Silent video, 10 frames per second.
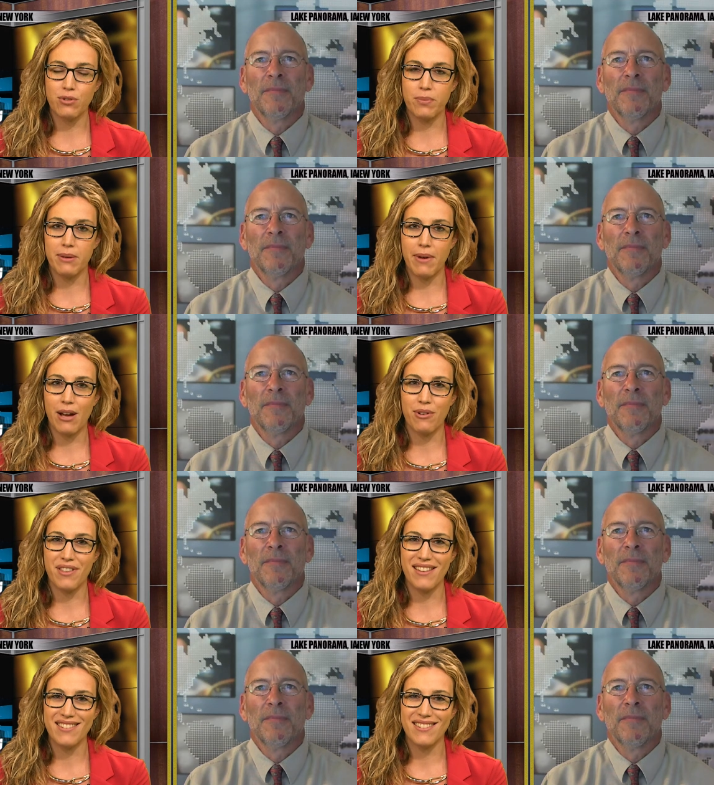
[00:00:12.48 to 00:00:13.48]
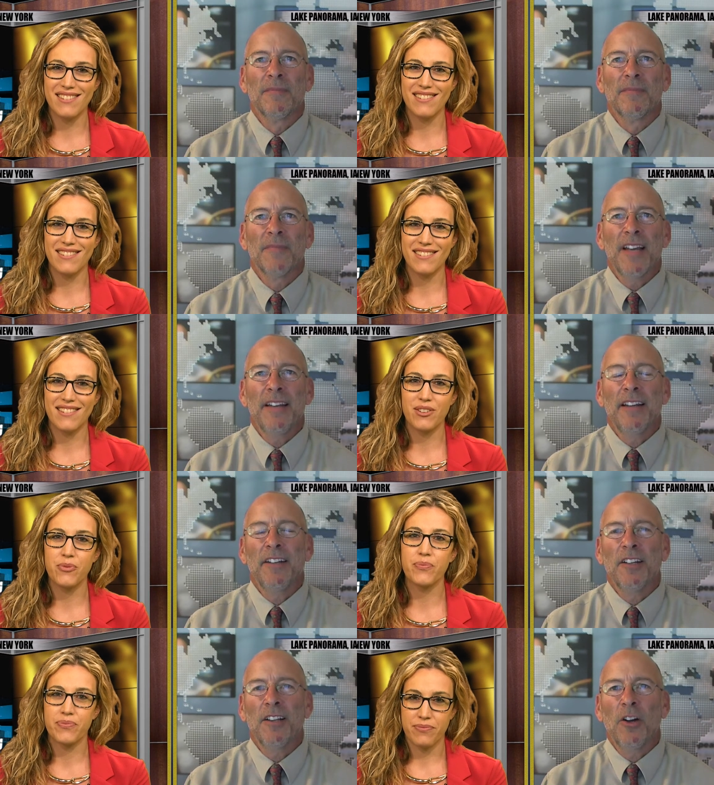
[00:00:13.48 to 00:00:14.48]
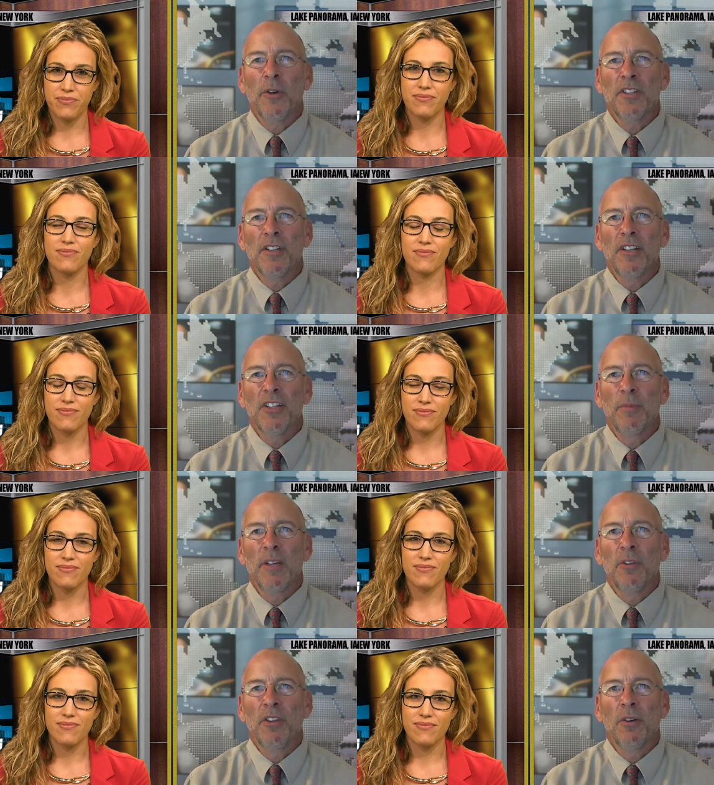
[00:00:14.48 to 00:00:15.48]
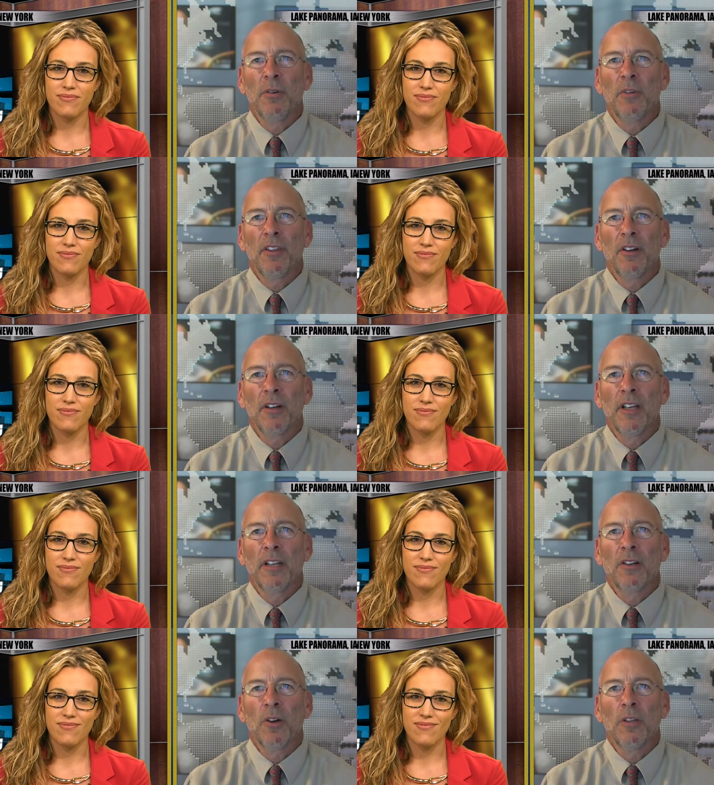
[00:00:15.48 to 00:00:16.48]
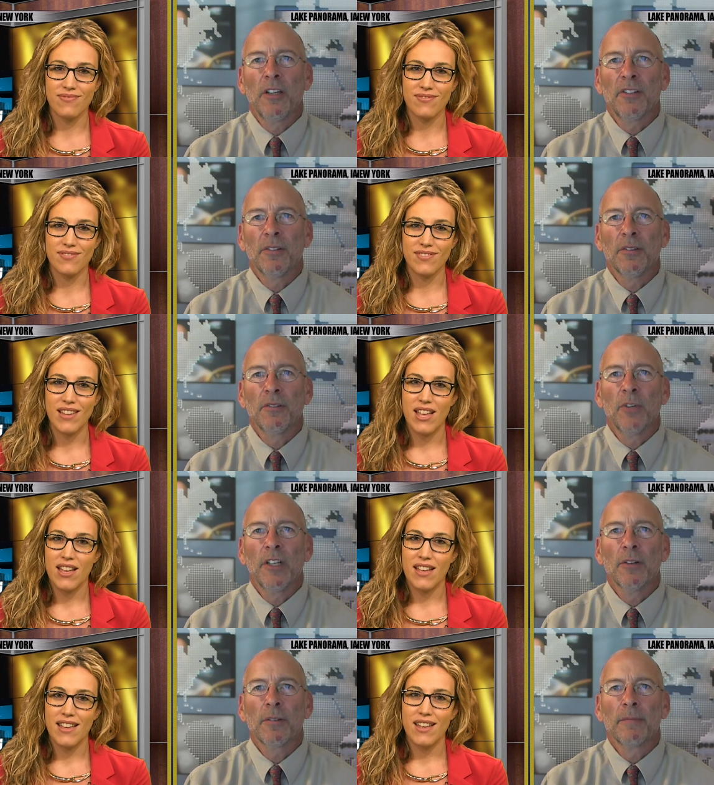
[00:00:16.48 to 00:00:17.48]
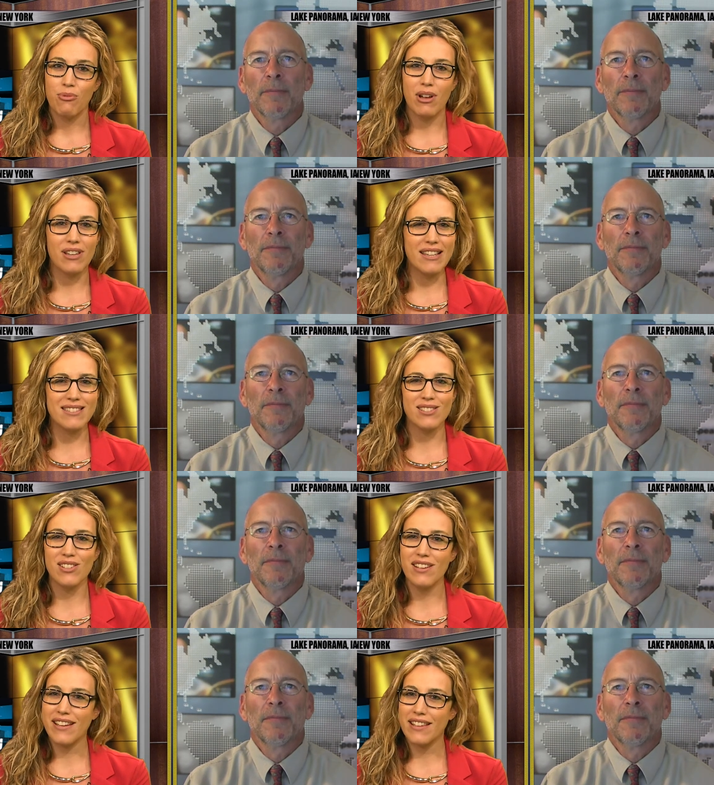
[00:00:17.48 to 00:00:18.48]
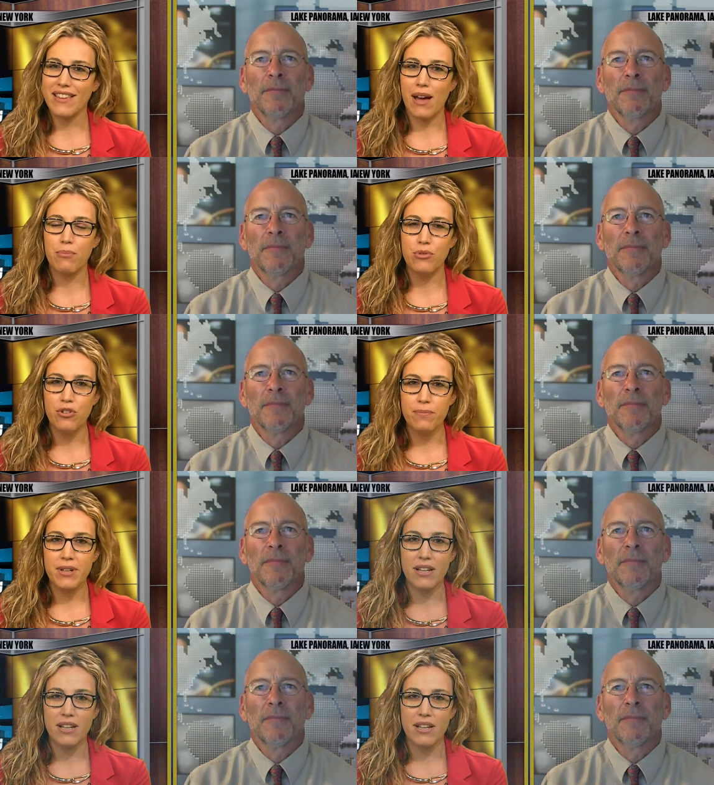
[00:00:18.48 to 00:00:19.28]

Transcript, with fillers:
Speaker 1: for being back with us.
Speaker 2: Hi, Daniela. Always nice to be with you and with our Kitco listeners and readers.
Speaker 1: Well, let's look at that movement